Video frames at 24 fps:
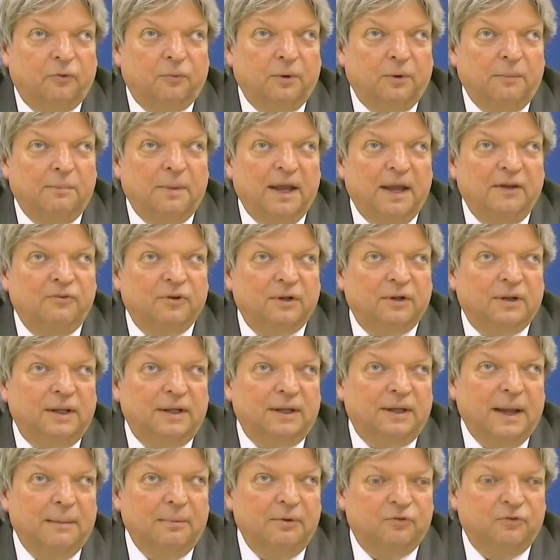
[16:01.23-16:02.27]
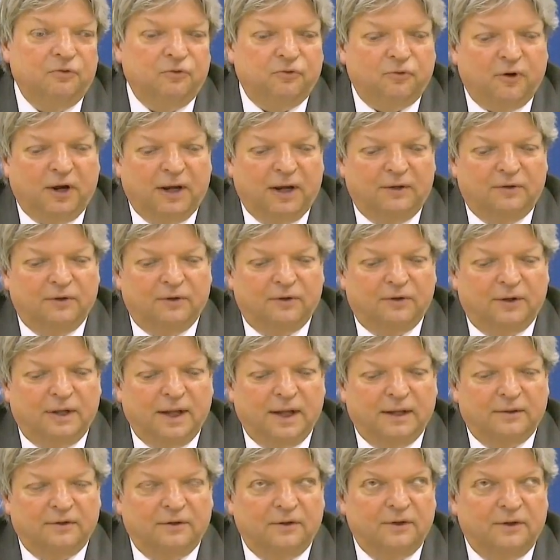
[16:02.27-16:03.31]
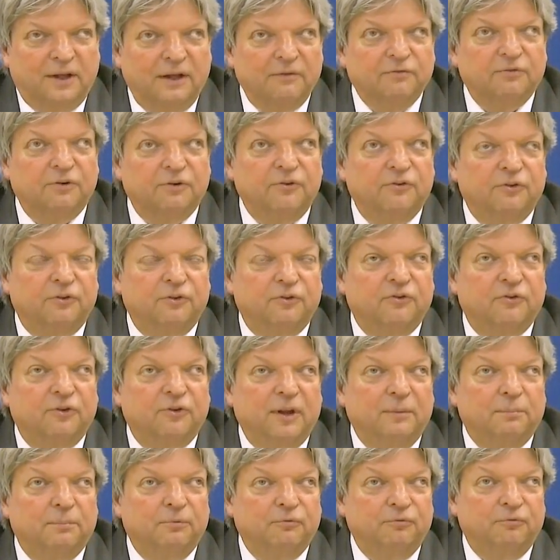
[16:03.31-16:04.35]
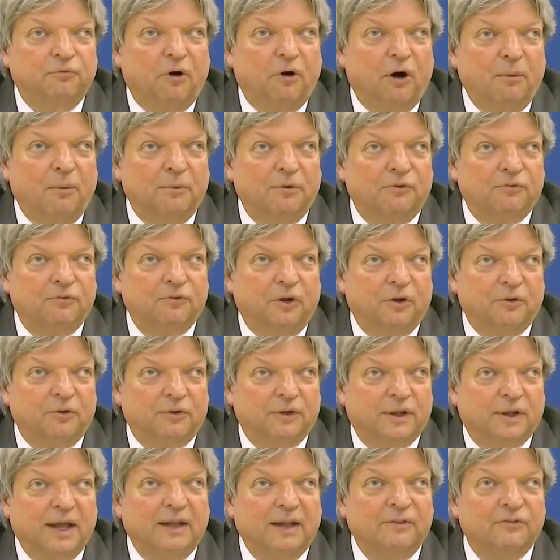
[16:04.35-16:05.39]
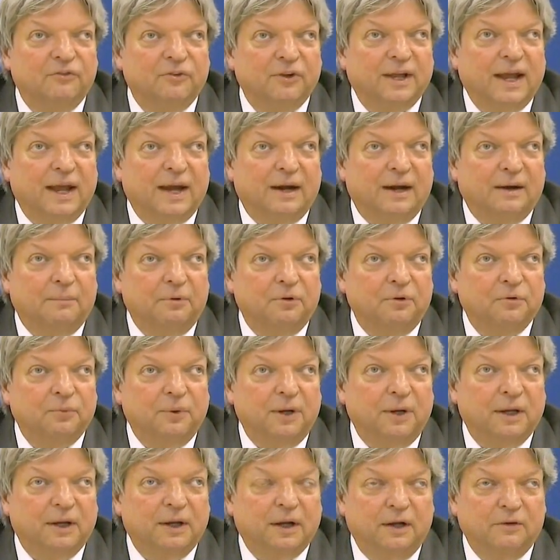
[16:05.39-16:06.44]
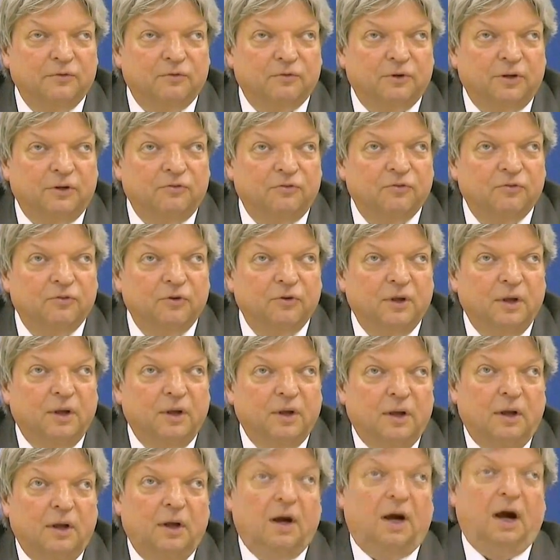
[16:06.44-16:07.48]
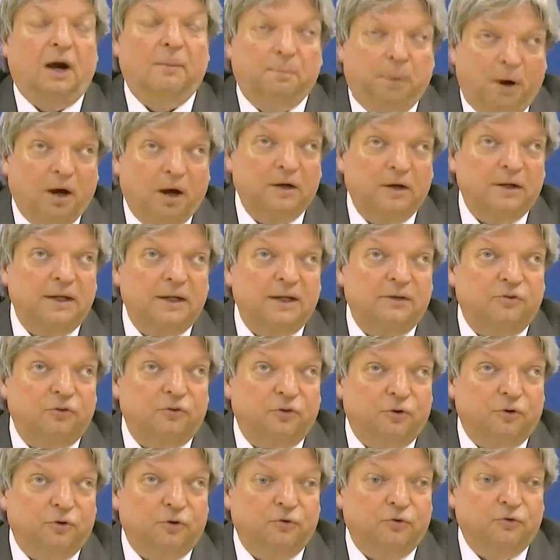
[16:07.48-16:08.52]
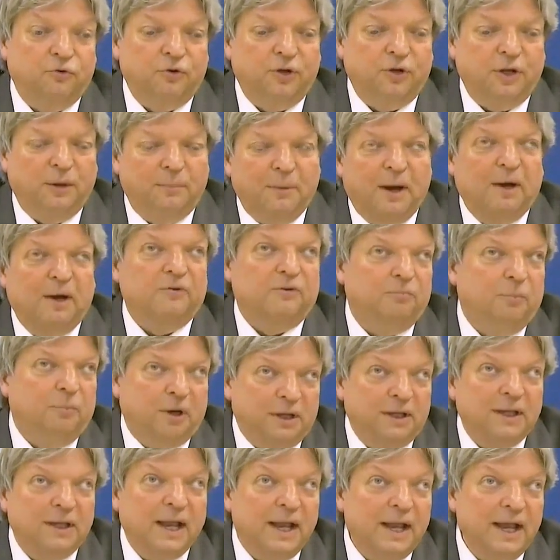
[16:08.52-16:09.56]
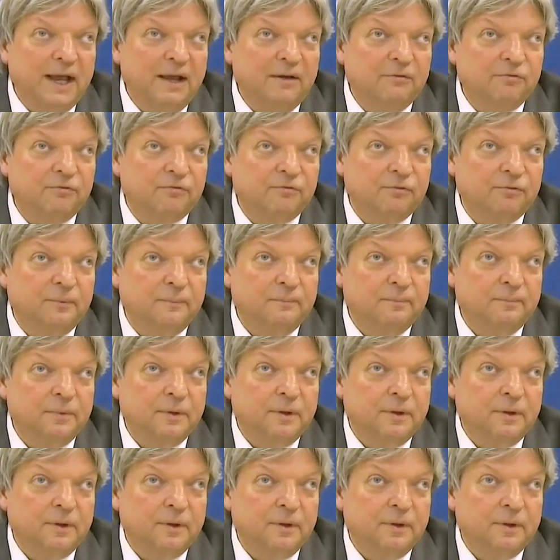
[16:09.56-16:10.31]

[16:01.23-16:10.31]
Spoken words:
So we basically demonstrated that the differences in performance on cancer care between countries are partly due to the amount of money they have.